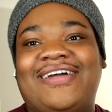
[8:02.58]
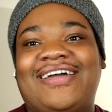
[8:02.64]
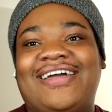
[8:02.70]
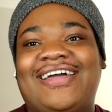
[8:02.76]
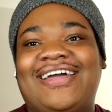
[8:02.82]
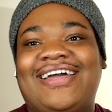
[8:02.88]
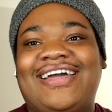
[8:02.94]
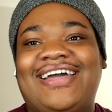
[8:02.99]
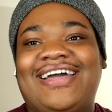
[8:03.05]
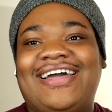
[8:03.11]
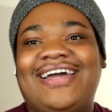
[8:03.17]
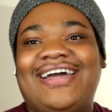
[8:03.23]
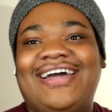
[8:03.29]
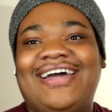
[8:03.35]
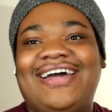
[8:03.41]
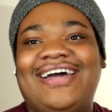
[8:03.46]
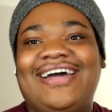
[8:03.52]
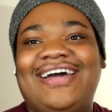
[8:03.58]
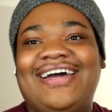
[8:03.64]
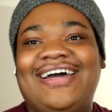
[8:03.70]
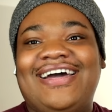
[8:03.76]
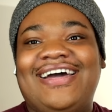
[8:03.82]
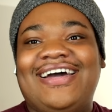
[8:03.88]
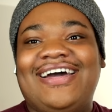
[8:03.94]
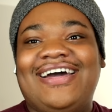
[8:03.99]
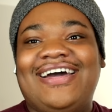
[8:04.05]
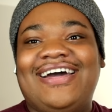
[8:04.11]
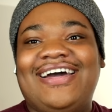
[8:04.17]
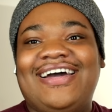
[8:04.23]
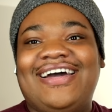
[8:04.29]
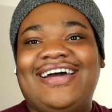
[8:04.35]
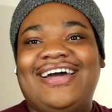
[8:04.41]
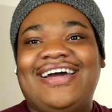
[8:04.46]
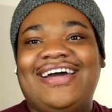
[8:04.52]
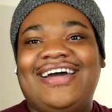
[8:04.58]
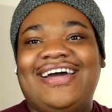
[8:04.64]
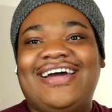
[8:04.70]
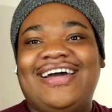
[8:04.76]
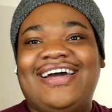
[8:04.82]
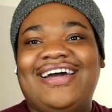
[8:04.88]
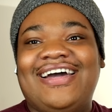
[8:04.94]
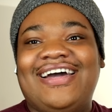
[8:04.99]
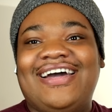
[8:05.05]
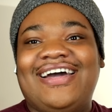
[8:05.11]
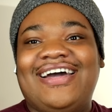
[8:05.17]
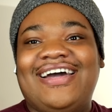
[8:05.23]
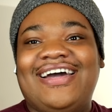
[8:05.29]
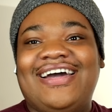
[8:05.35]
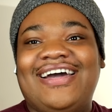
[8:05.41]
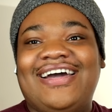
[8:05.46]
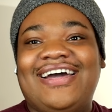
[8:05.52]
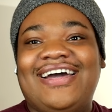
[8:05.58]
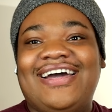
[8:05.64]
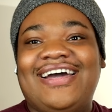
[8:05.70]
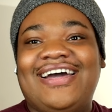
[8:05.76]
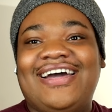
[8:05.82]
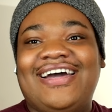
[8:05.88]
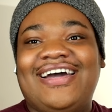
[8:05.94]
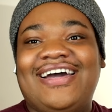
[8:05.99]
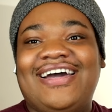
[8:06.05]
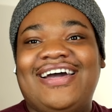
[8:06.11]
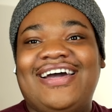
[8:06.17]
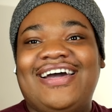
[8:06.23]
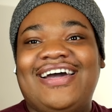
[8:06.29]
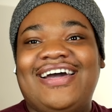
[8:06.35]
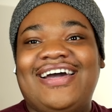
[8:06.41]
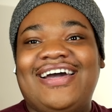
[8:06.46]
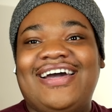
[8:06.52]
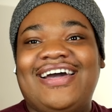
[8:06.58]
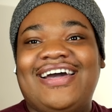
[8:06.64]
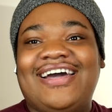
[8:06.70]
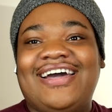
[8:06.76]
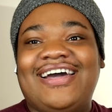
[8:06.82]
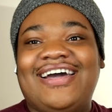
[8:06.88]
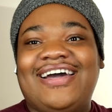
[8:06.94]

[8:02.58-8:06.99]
(silence)